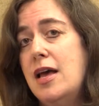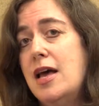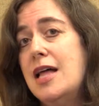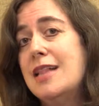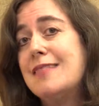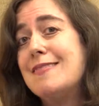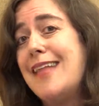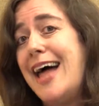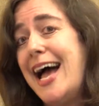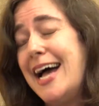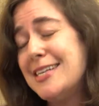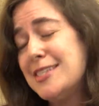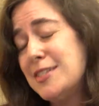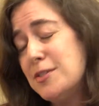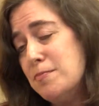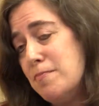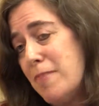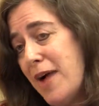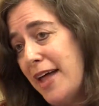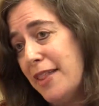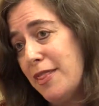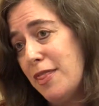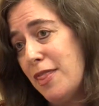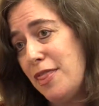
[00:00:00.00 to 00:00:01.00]
Last
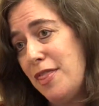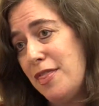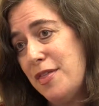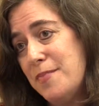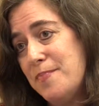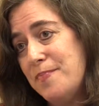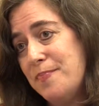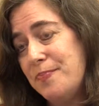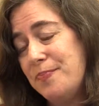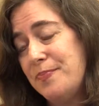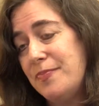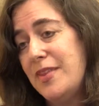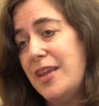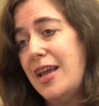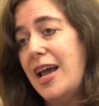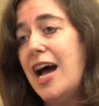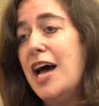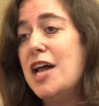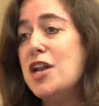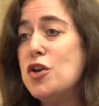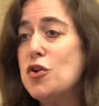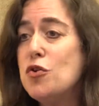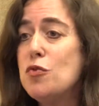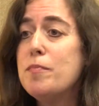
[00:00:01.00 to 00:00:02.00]
month,
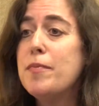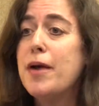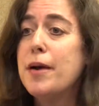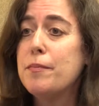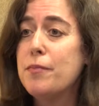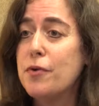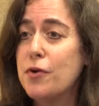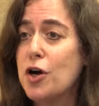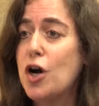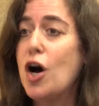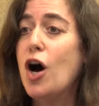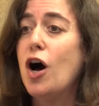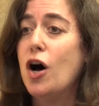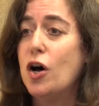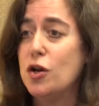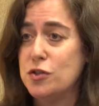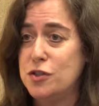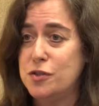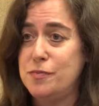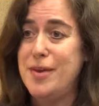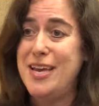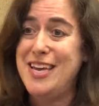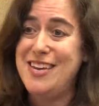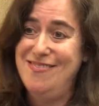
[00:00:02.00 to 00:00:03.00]
a new member
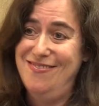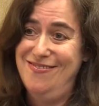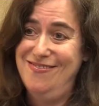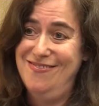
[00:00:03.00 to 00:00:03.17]
called me,